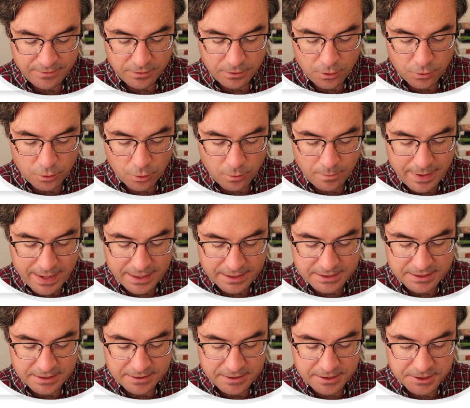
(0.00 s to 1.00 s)
a local
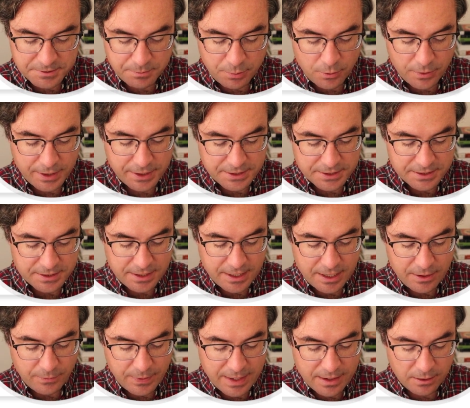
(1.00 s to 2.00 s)
max at this point,
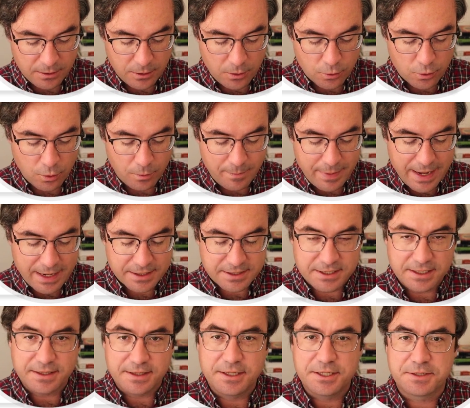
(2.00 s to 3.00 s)
and we had a local
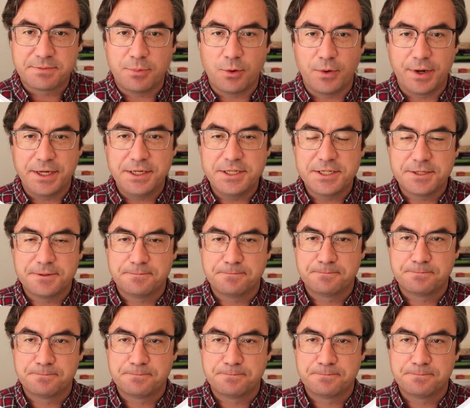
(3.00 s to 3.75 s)
max at this point.